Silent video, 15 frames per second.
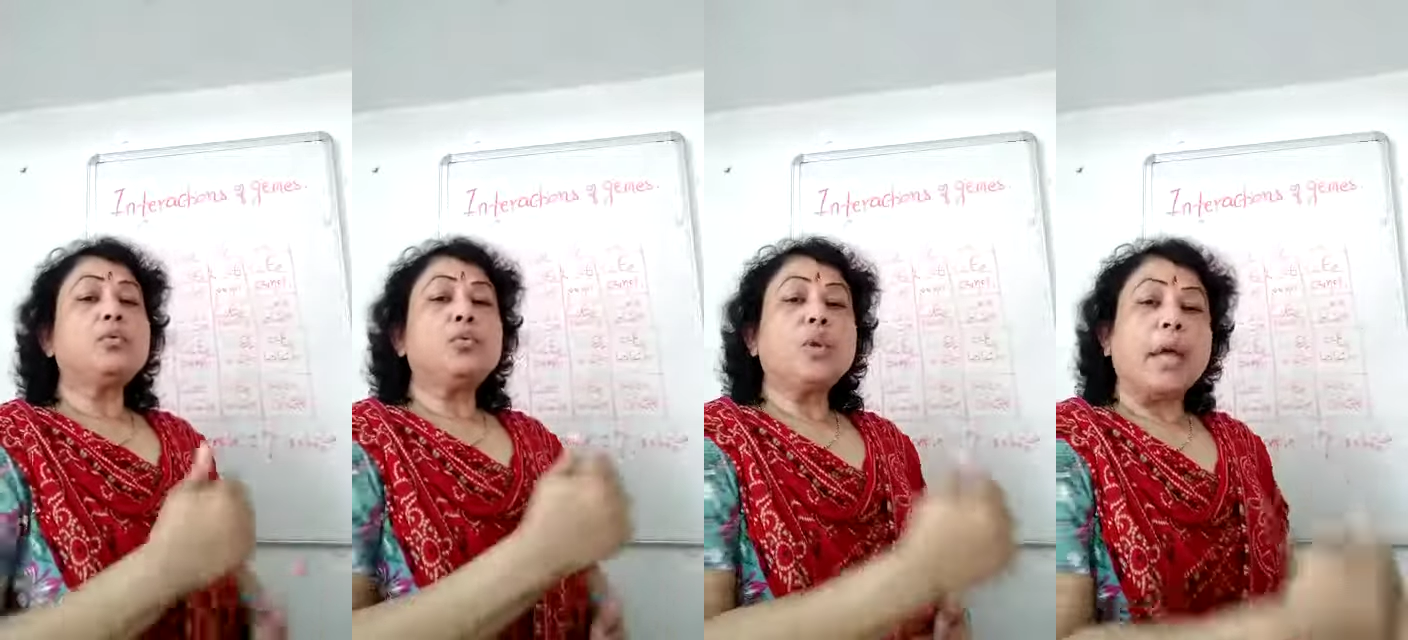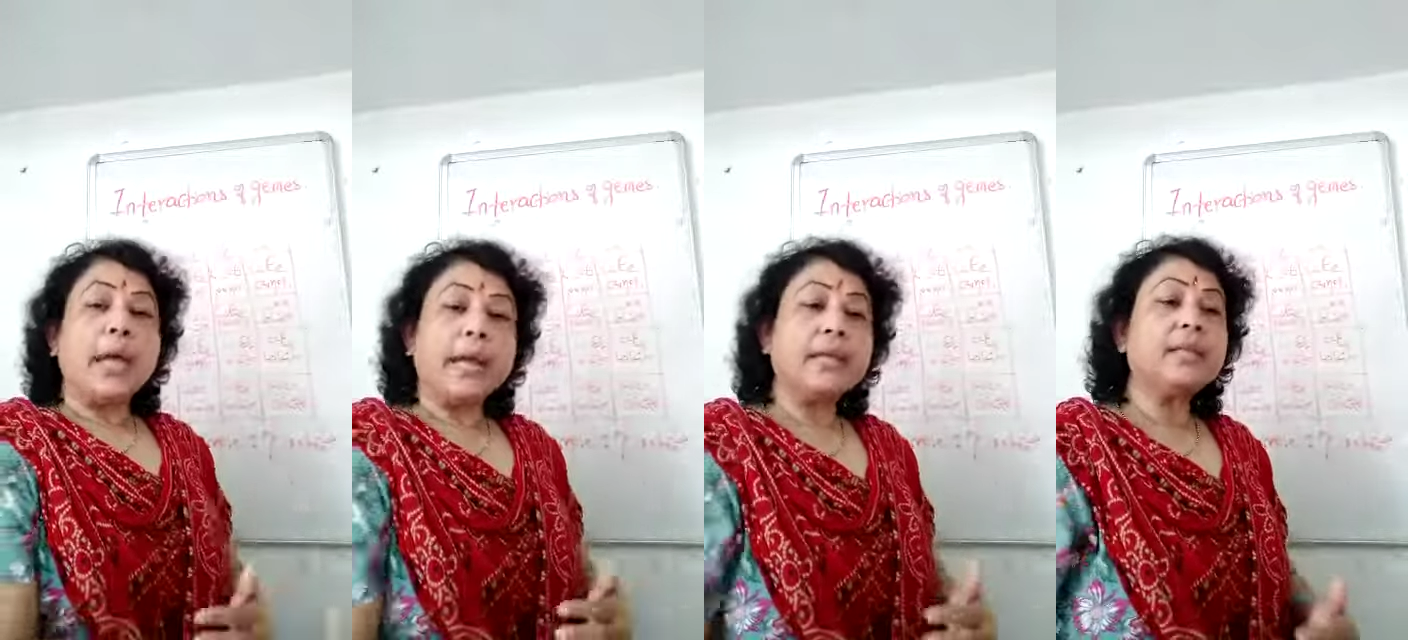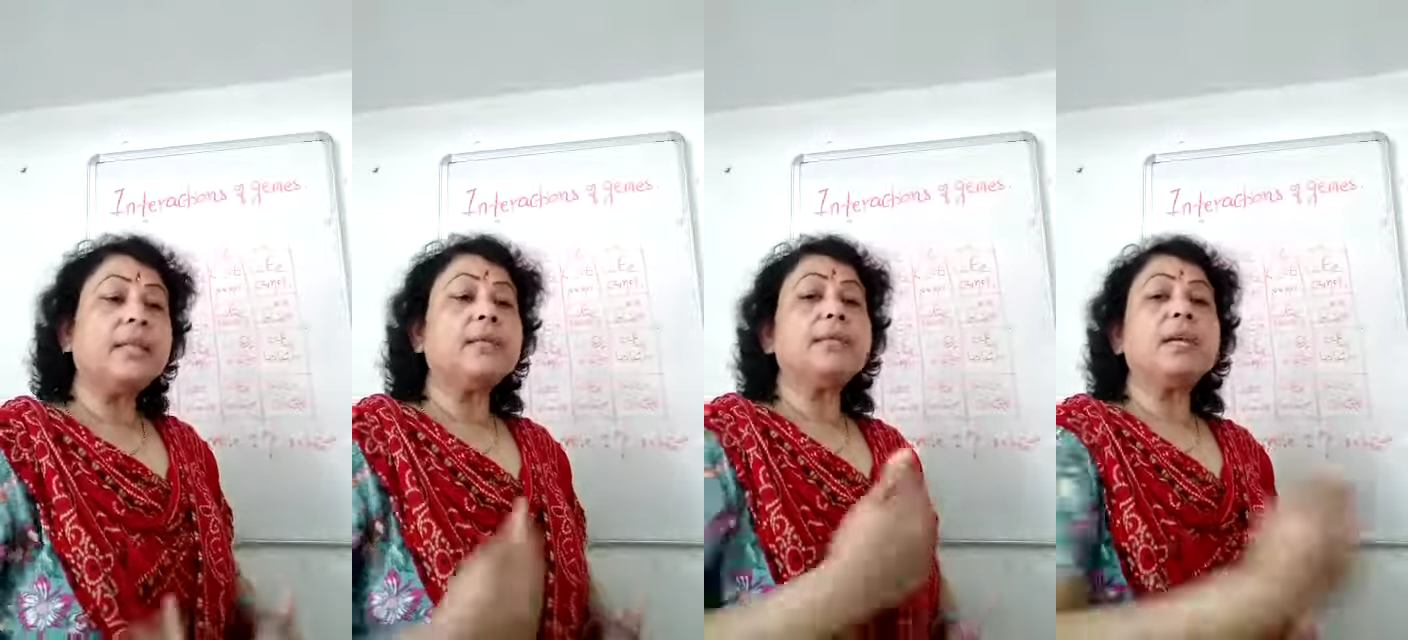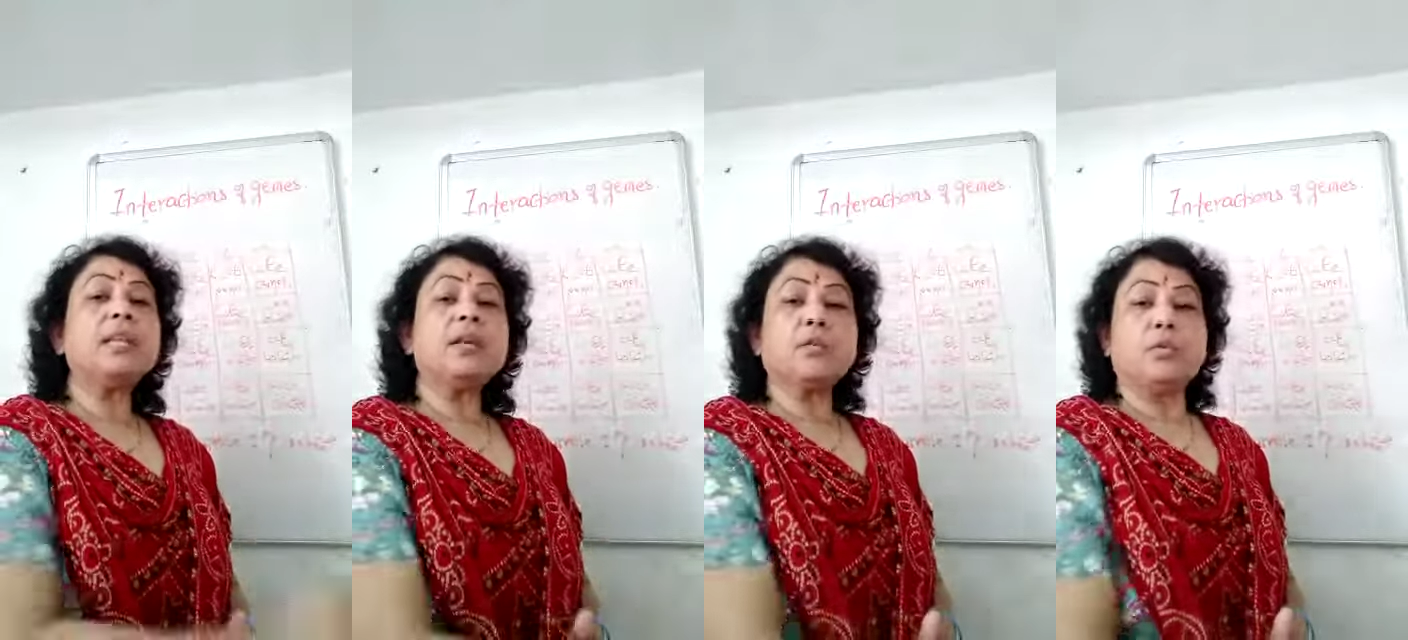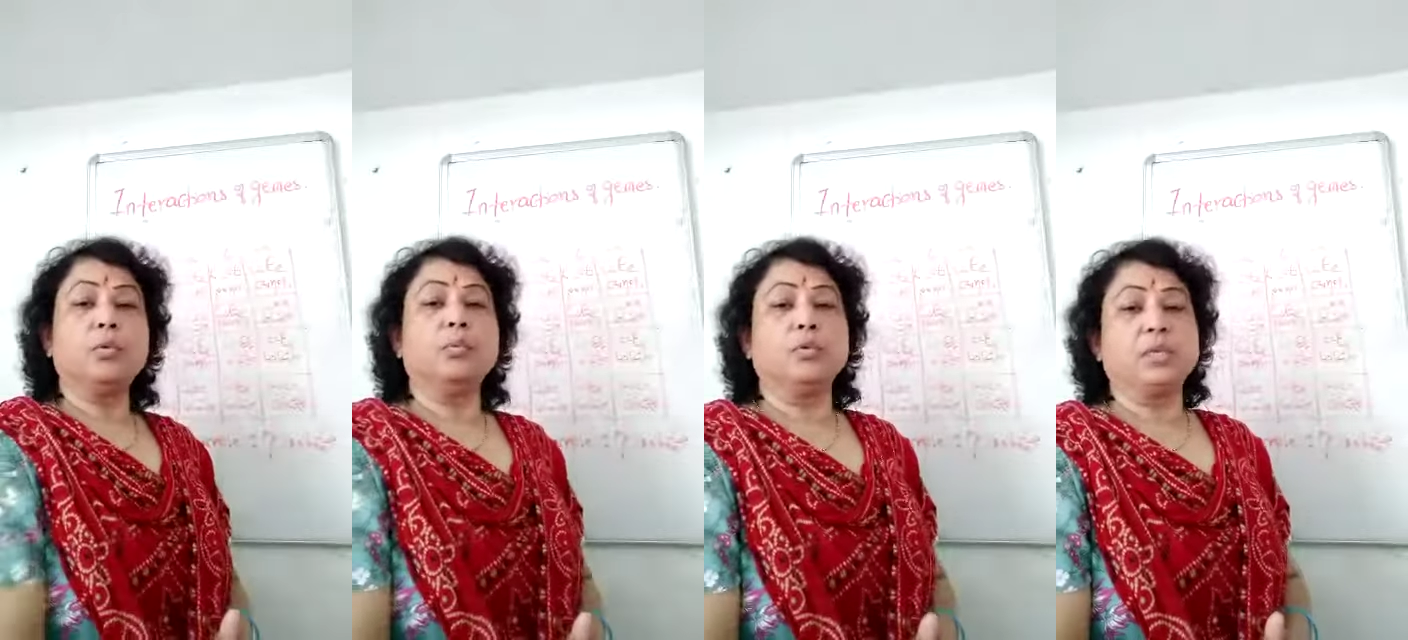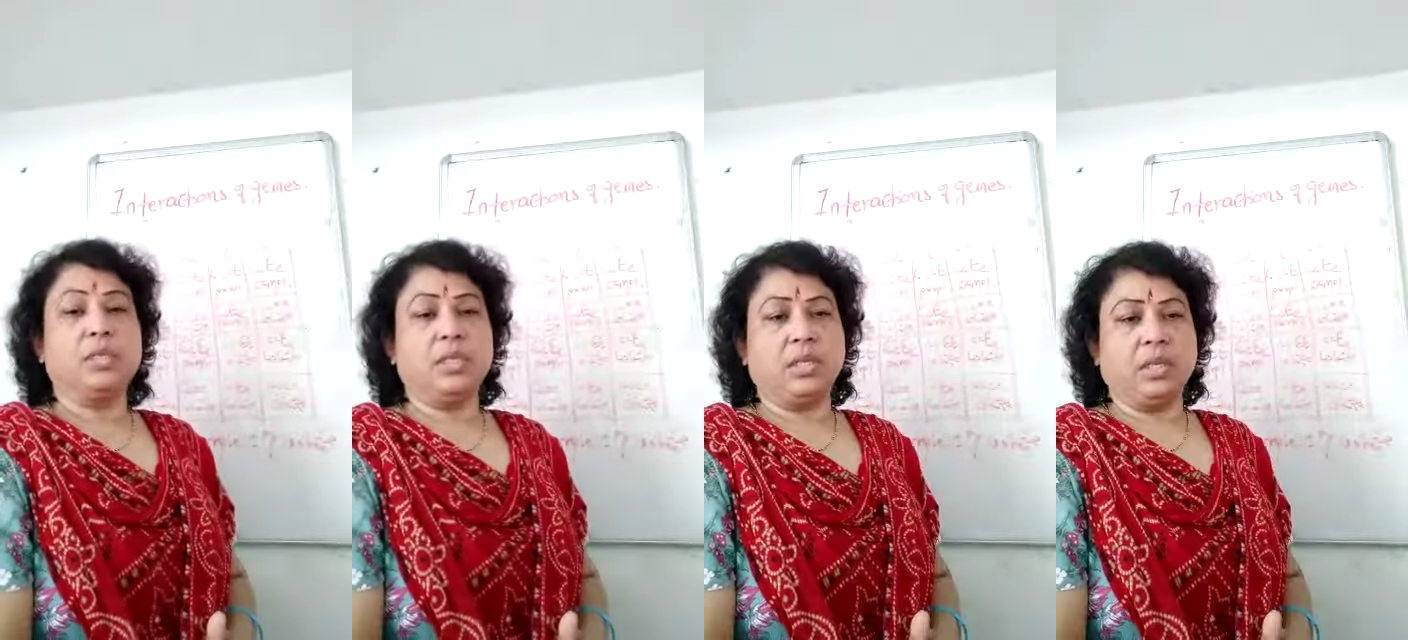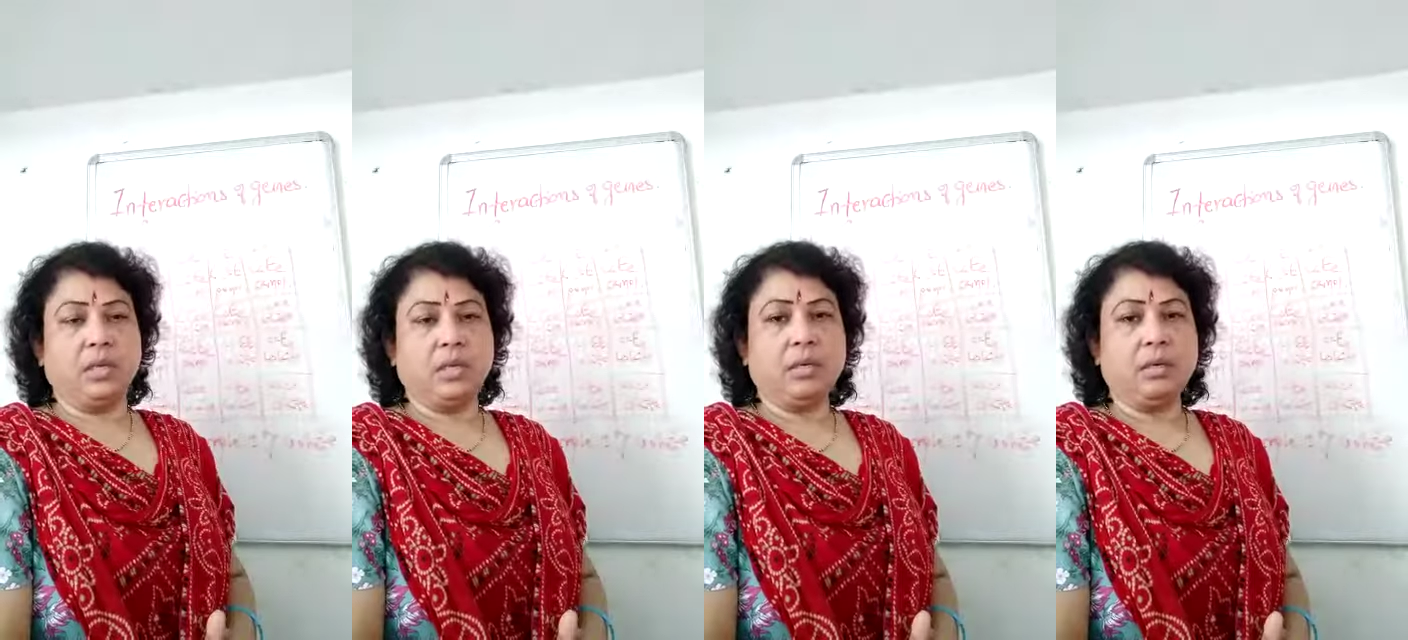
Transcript: to activate the chromosome.